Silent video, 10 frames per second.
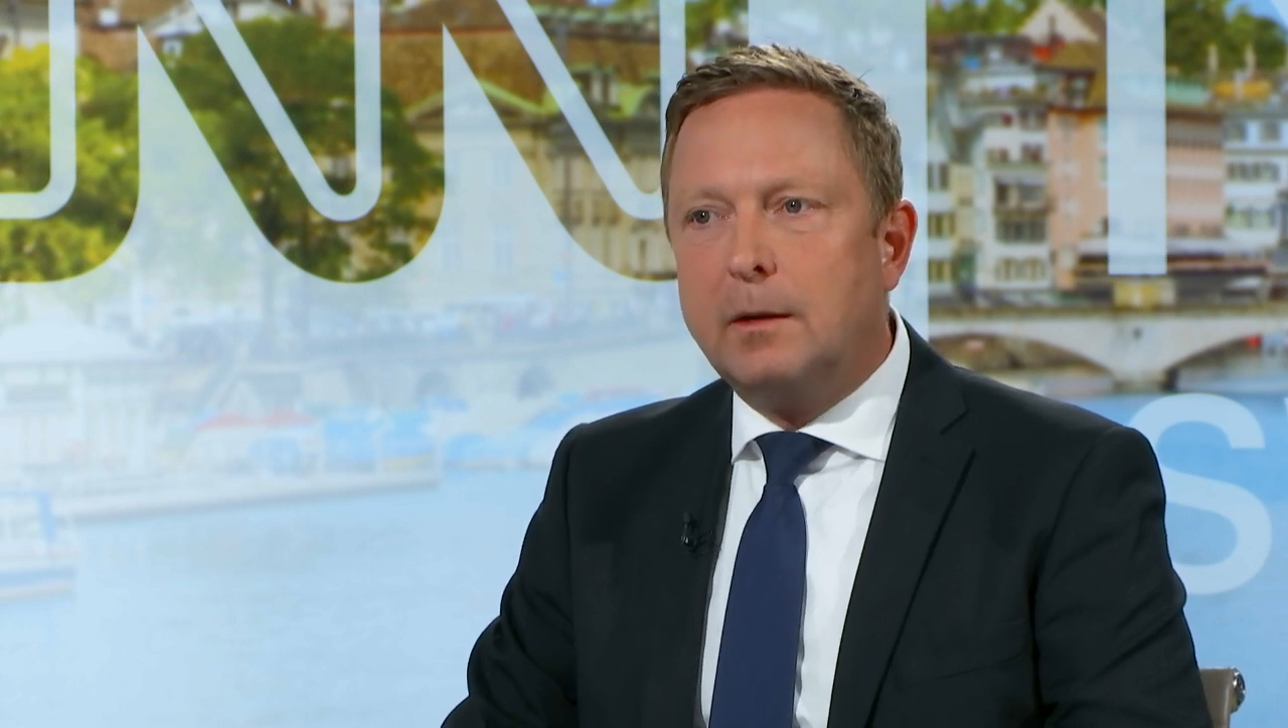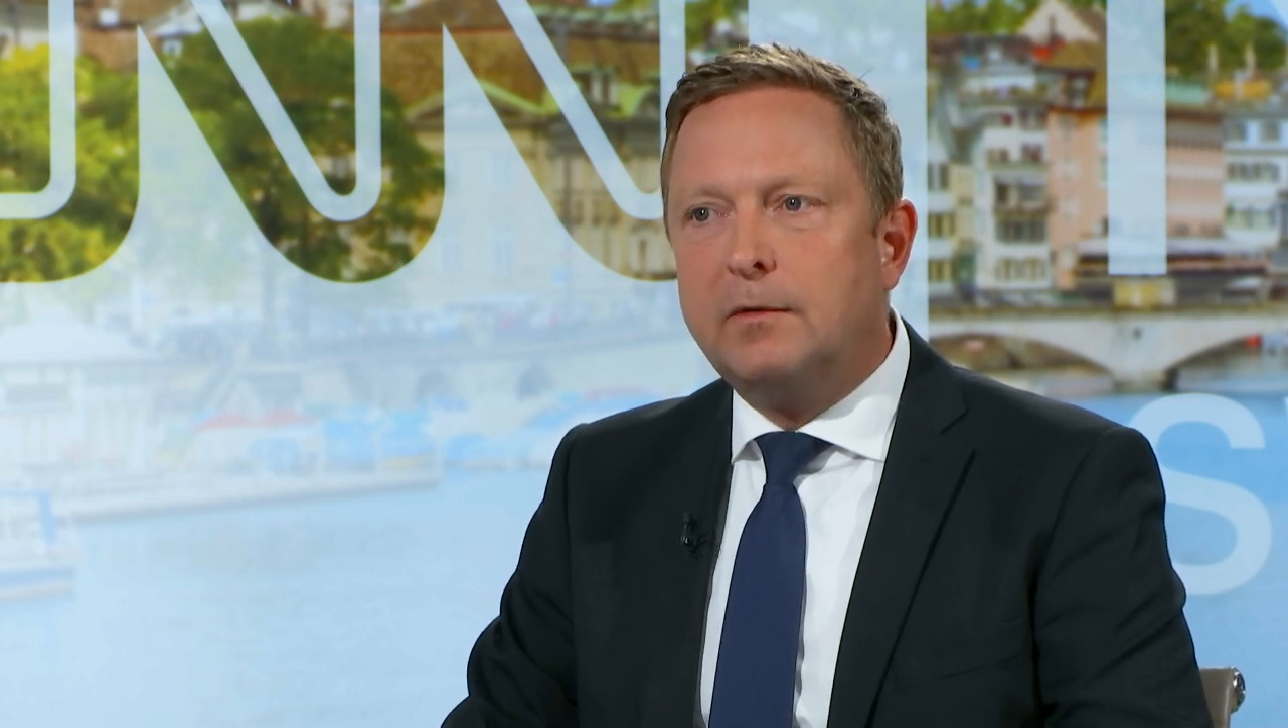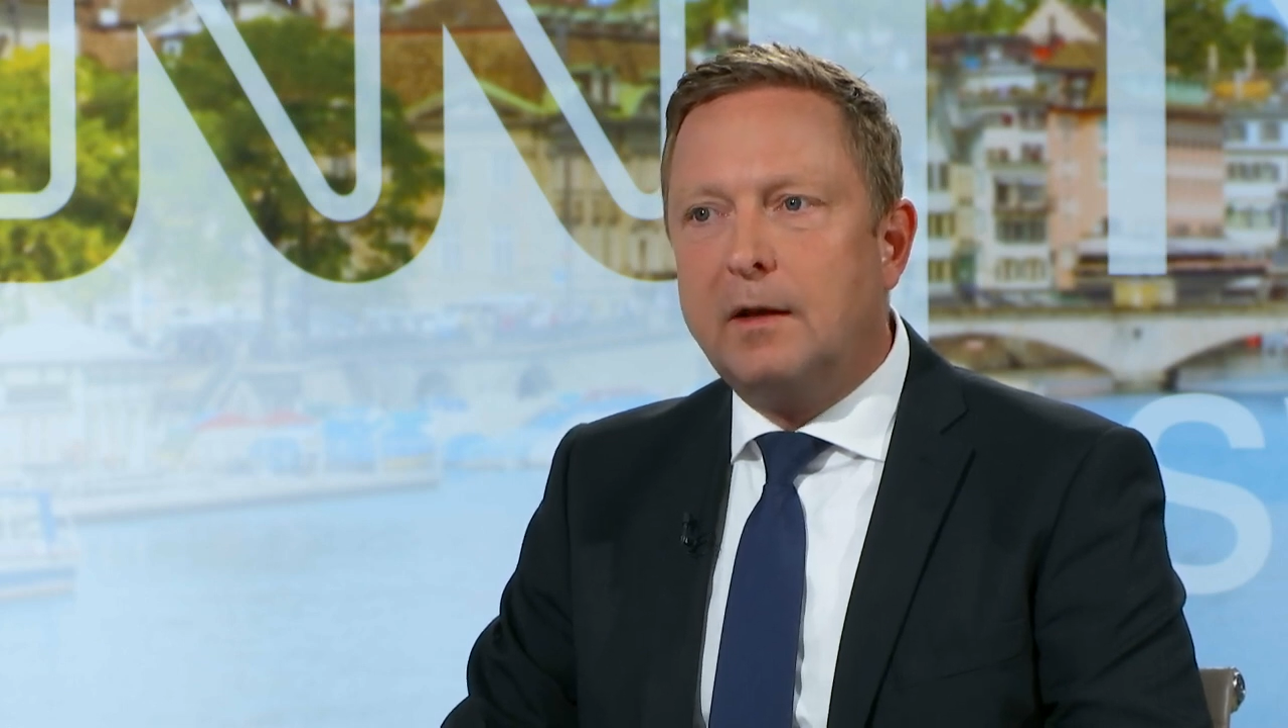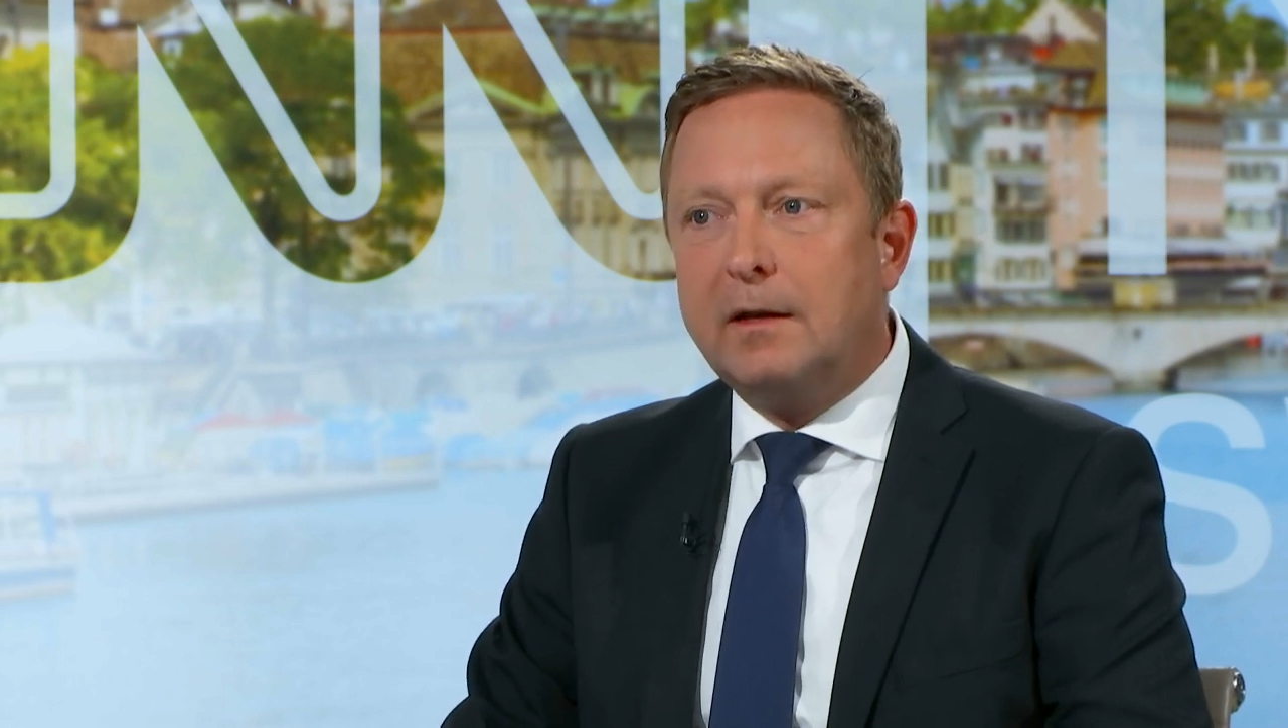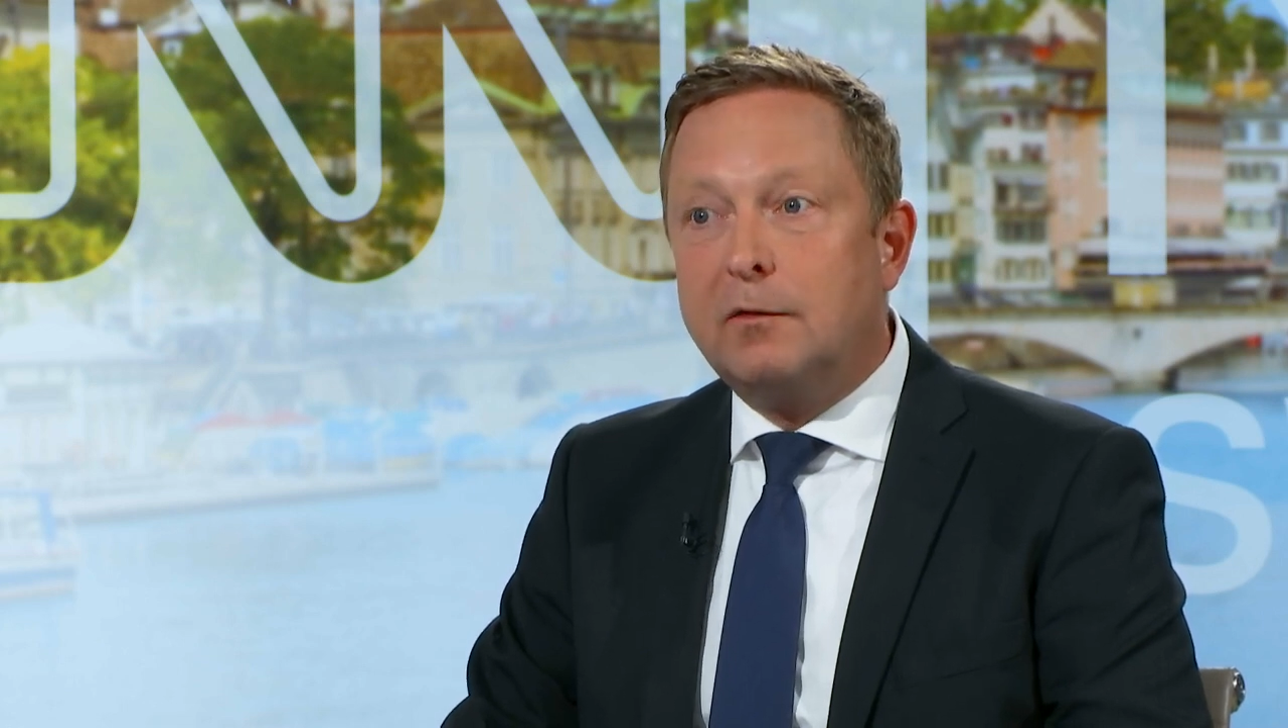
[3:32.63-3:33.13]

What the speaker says: upside,